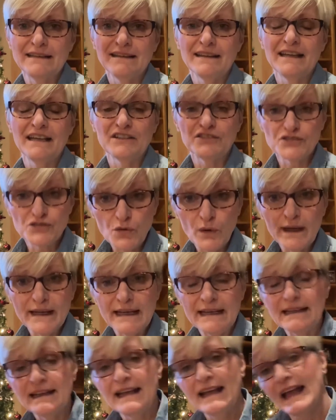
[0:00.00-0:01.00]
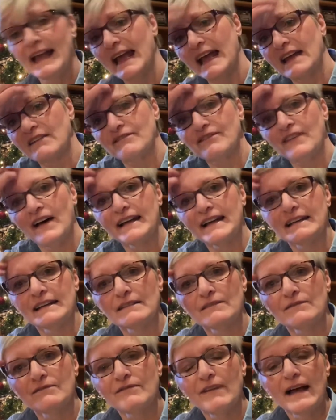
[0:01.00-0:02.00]
enjoy it and find
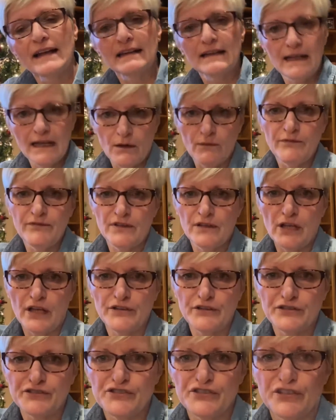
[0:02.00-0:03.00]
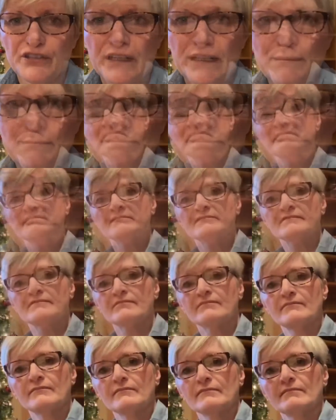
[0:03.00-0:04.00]
it find it helpful on your journey.
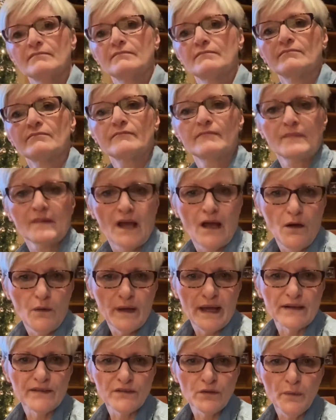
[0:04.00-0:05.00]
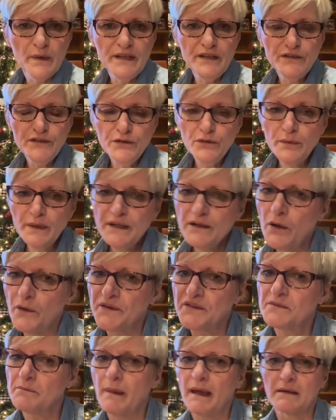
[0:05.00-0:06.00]
Okay, so when you do a no
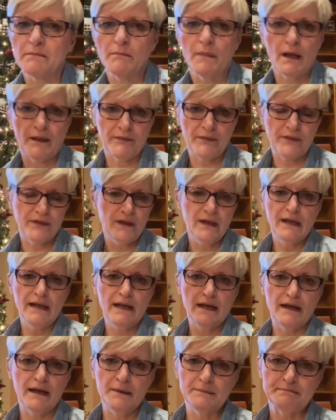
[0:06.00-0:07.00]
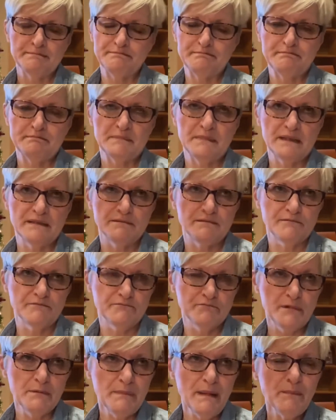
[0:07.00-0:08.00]
spend month,
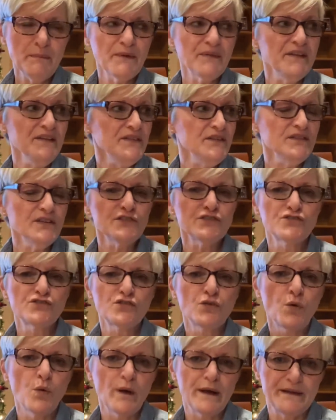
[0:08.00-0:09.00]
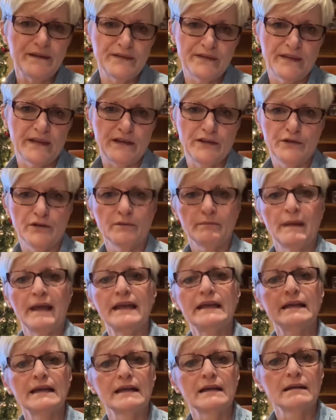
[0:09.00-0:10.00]
remember this is a choice that you're
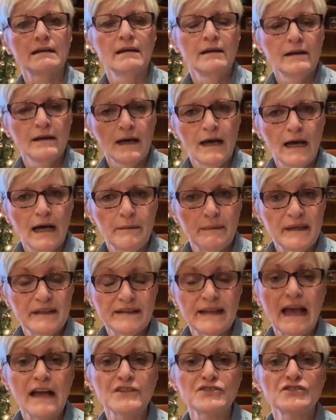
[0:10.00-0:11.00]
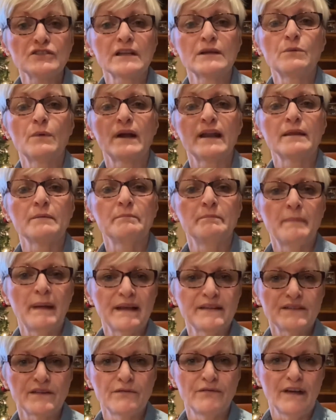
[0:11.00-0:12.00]
making. Um, it's actually one of the
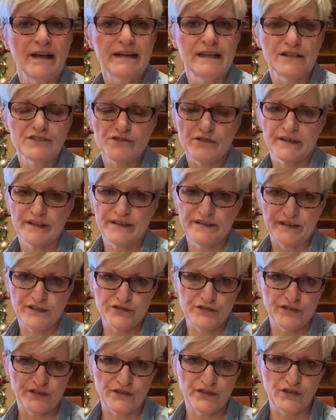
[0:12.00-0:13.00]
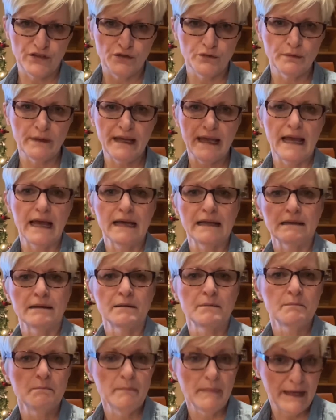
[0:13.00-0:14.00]
best financial decisions you can
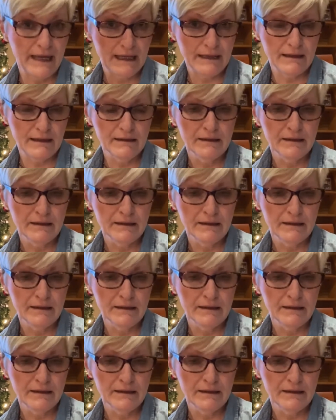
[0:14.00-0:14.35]
make.